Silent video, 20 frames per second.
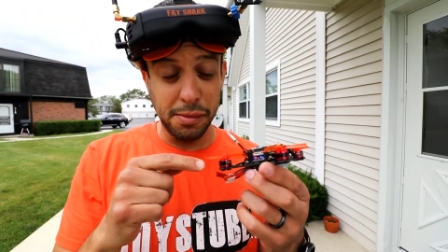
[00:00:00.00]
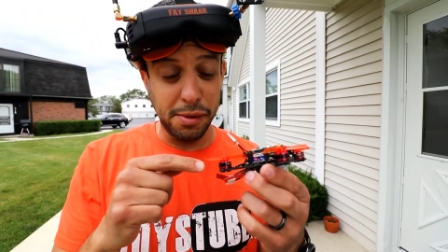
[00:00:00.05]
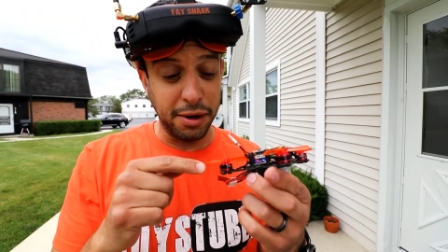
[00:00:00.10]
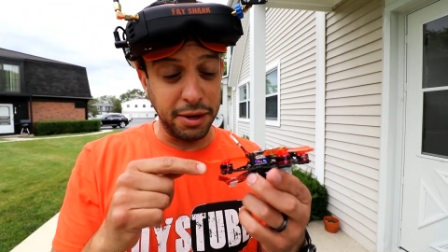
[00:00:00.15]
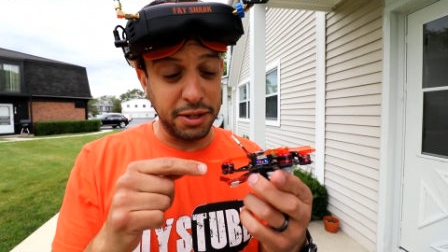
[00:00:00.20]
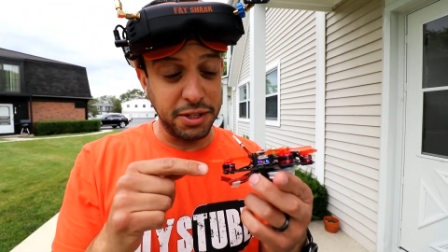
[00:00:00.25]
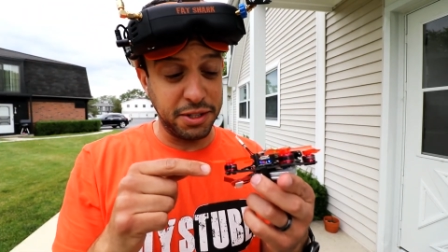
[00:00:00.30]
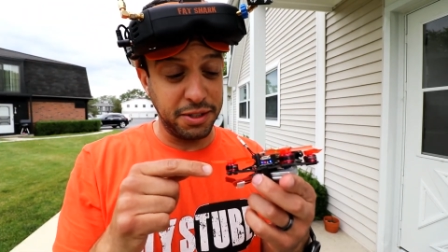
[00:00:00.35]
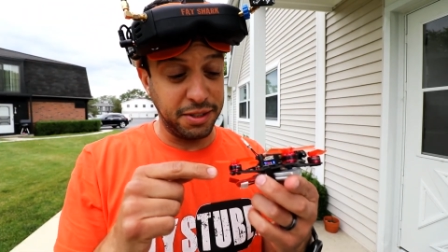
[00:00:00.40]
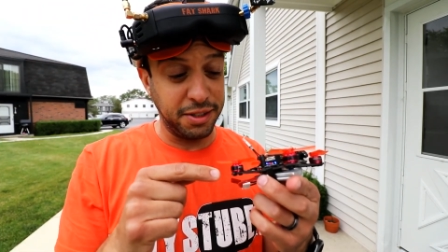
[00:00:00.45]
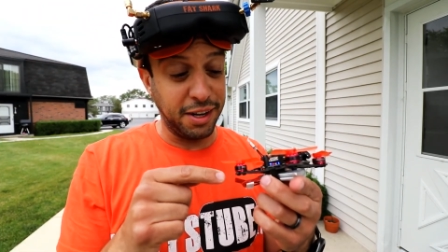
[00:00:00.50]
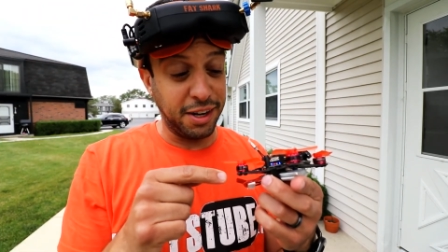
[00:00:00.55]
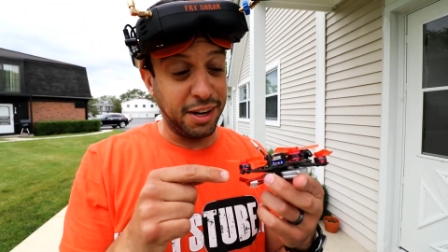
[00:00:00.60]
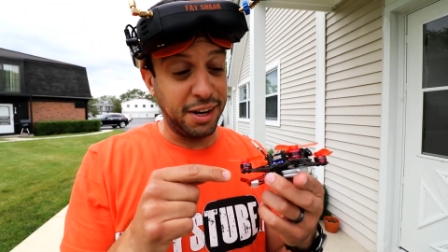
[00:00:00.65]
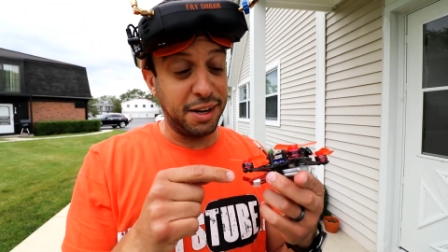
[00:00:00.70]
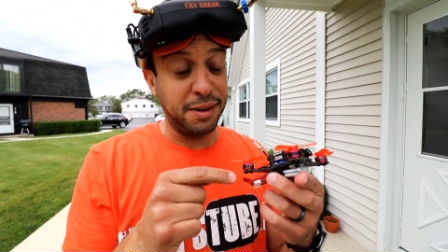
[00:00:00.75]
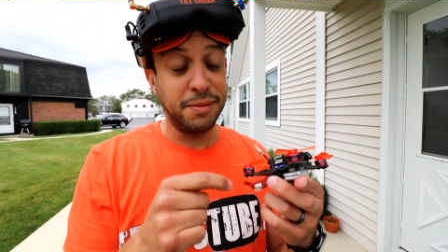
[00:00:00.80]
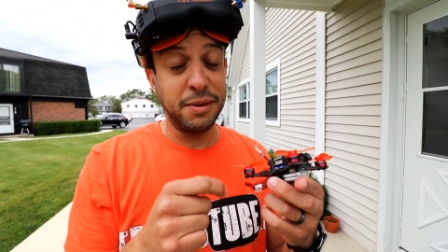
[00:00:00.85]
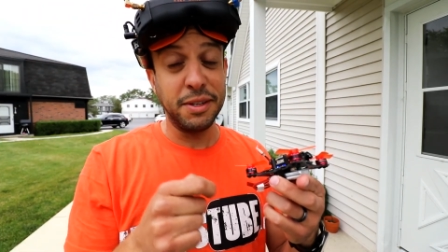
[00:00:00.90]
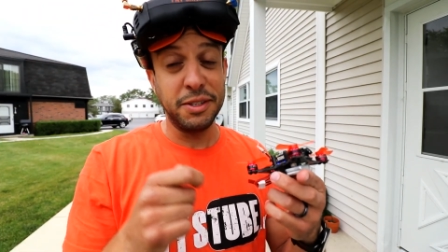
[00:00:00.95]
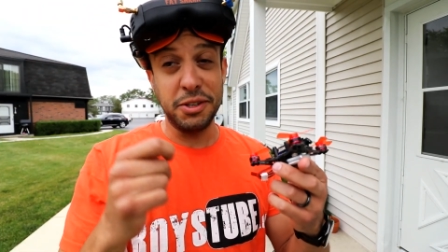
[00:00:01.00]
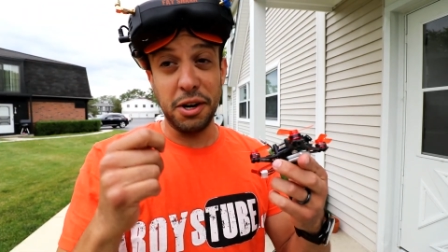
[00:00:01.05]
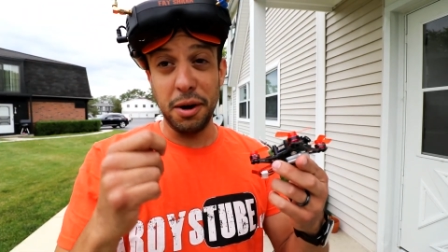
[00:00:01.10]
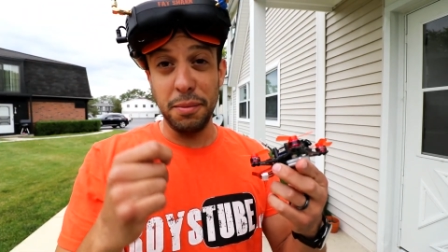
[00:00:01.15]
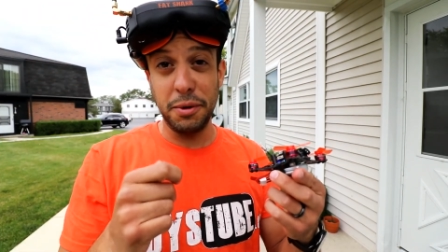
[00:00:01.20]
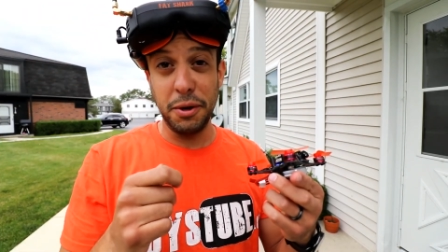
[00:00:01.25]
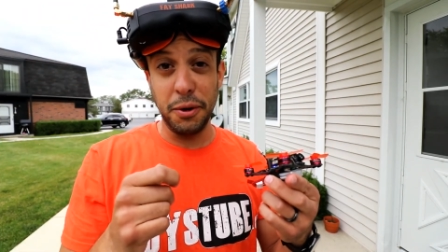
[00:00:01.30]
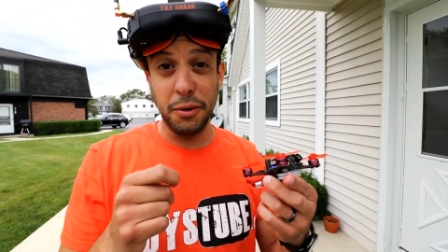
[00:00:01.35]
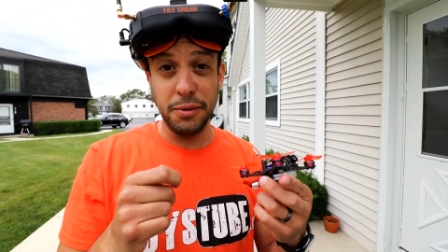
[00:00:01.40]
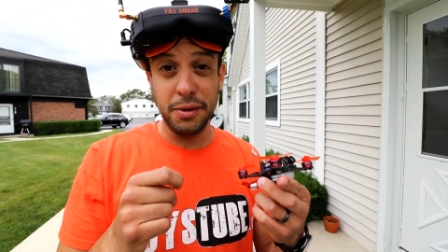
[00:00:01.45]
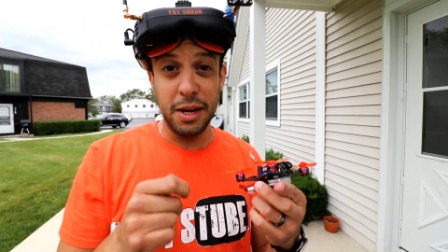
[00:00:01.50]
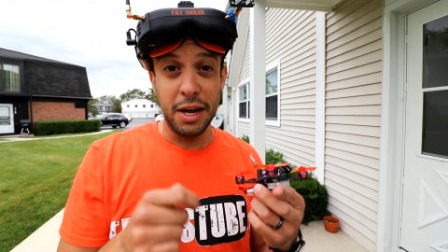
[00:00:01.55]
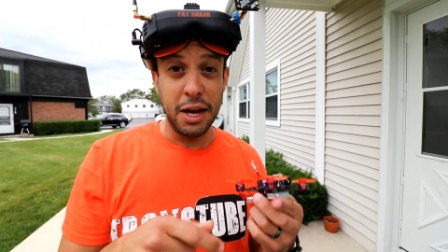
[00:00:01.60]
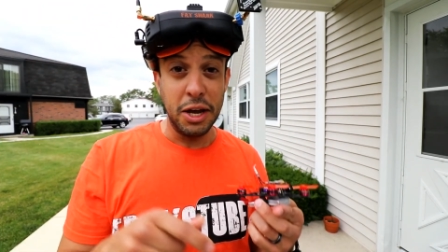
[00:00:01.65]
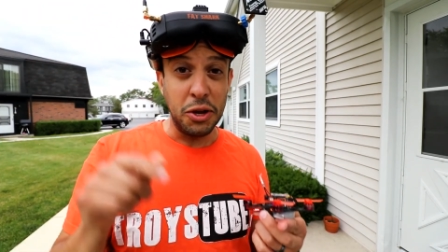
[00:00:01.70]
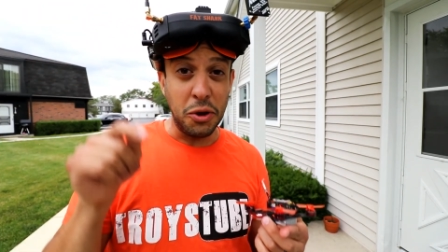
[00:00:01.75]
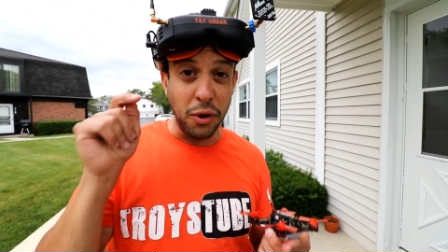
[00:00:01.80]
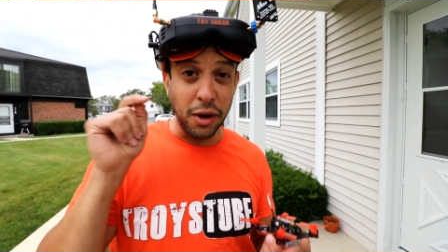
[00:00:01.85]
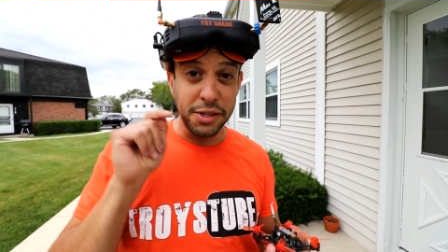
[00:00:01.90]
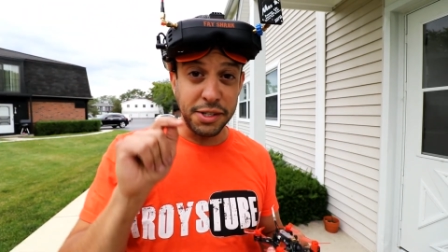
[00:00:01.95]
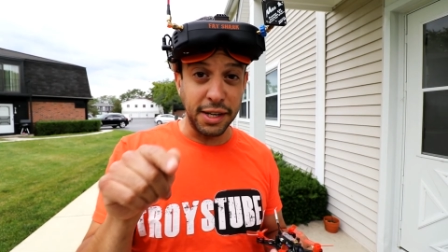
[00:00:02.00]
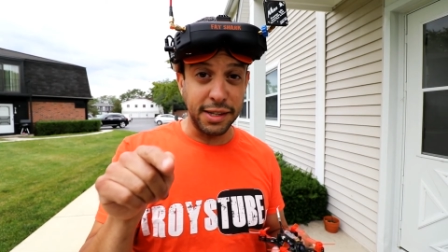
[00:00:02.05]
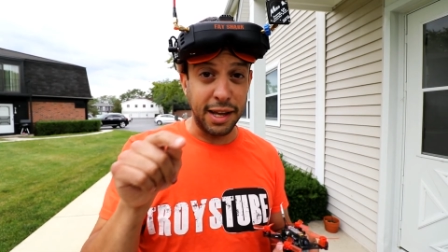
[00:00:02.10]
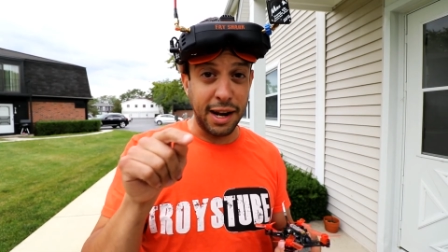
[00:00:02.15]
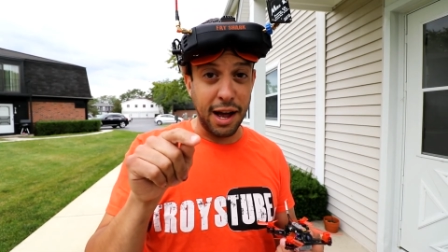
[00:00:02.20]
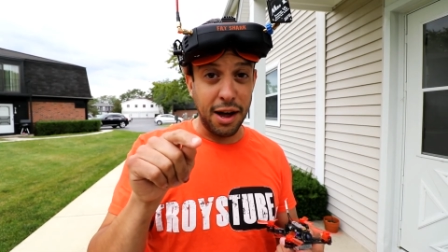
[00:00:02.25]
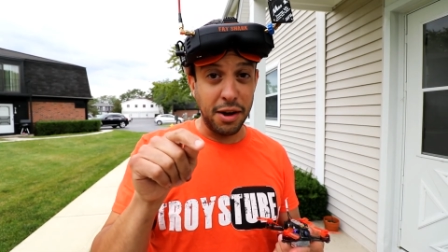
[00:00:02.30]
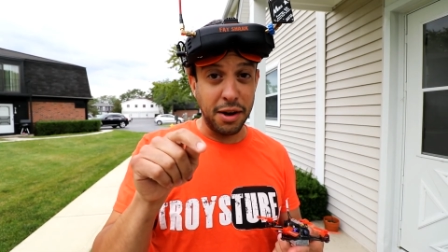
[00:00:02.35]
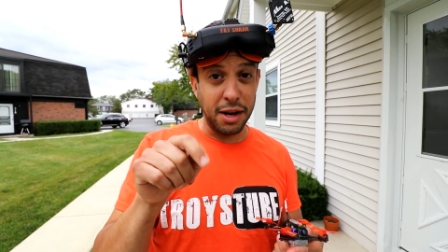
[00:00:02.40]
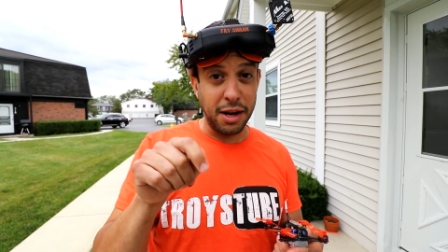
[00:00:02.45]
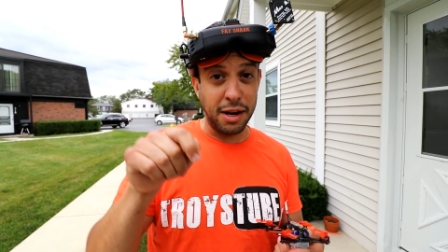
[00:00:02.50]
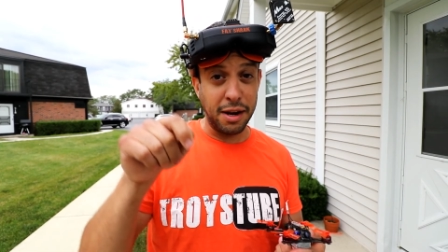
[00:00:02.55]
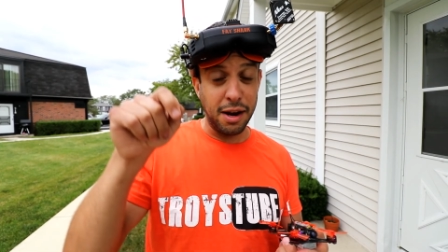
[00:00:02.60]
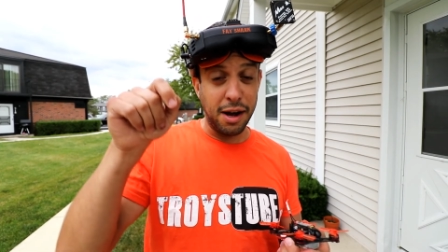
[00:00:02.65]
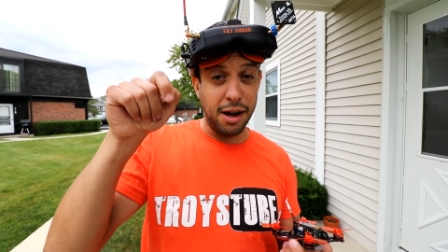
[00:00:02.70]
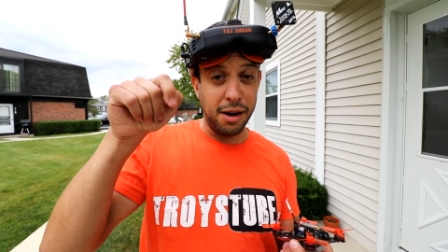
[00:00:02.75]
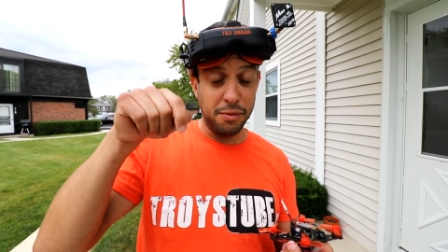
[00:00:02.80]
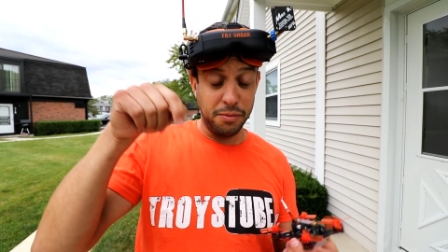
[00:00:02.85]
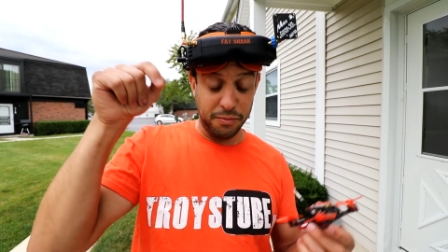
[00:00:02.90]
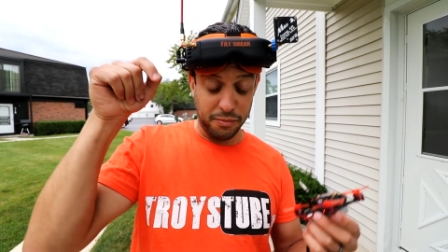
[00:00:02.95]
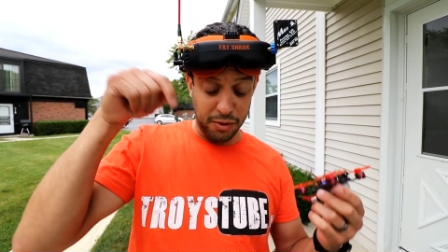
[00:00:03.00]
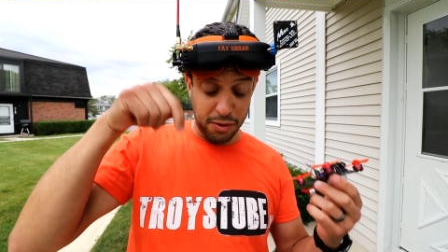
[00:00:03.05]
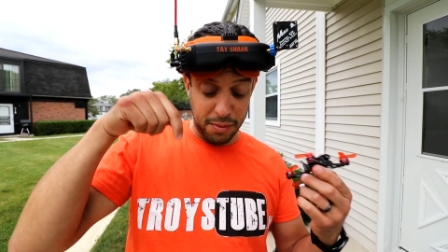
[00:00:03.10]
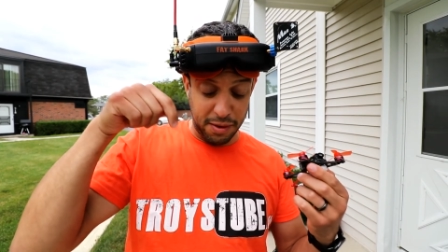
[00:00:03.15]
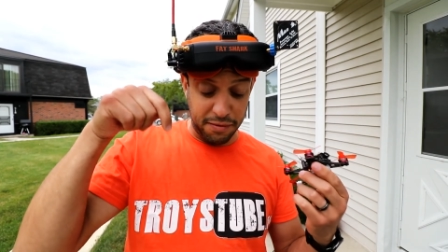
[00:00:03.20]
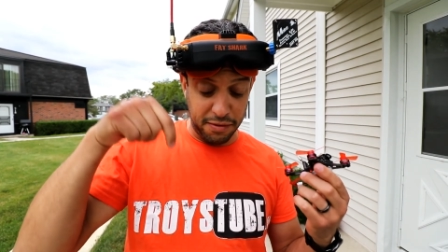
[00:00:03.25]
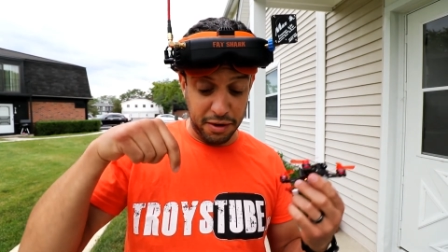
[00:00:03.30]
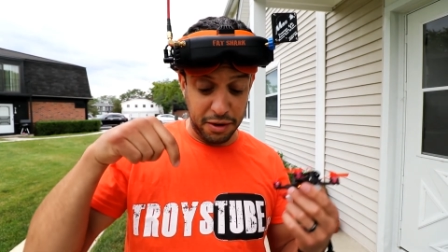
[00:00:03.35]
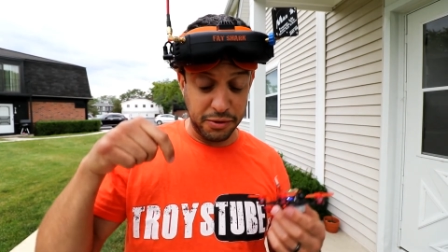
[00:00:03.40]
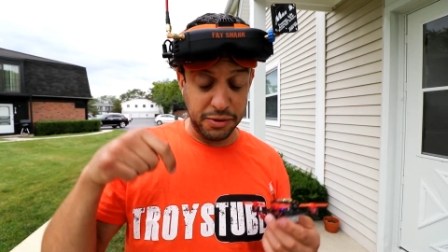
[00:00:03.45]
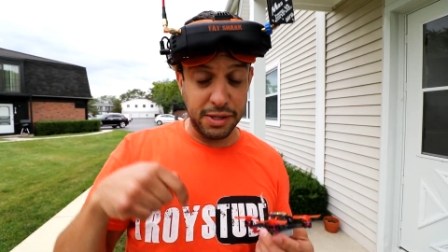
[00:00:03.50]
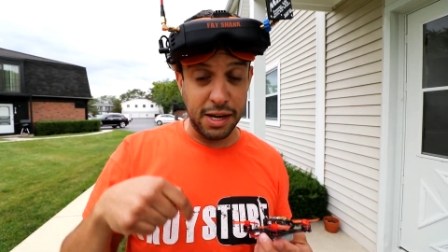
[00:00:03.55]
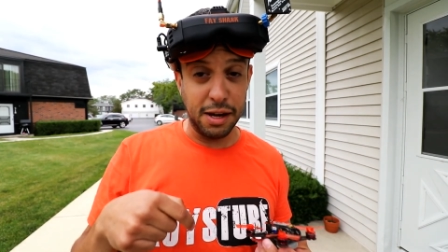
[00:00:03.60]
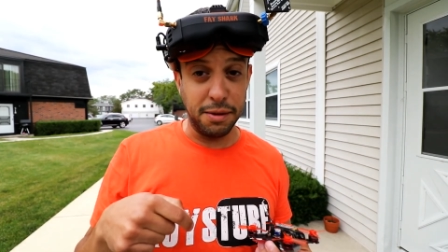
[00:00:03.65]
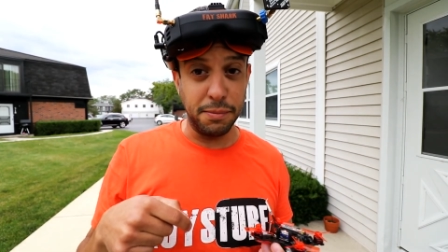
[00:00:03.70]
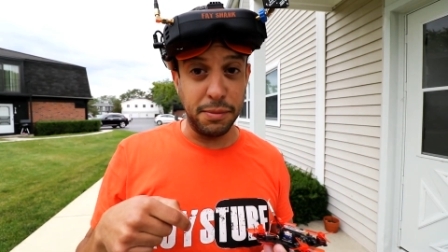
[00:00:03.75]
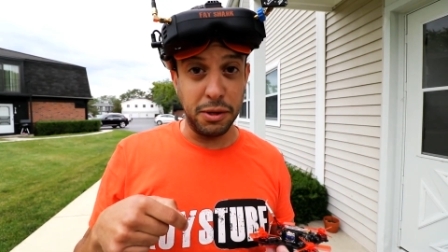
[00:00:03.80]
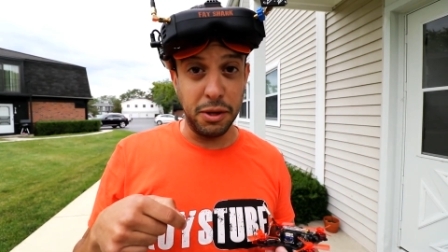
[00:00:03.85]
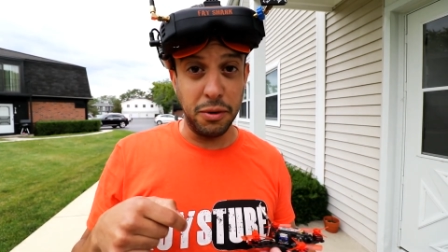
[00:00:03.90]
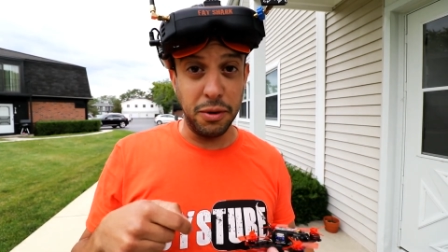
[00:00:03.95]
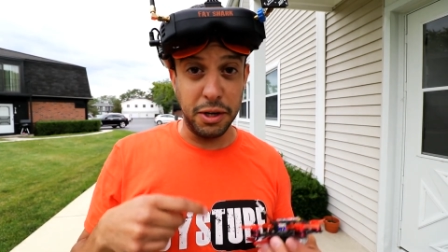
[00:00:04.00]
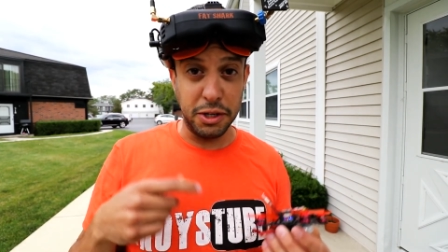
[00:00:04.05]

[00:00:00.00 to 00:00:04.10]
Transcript: March uh, startup tone. You can check that out in uh, one of my videos down below.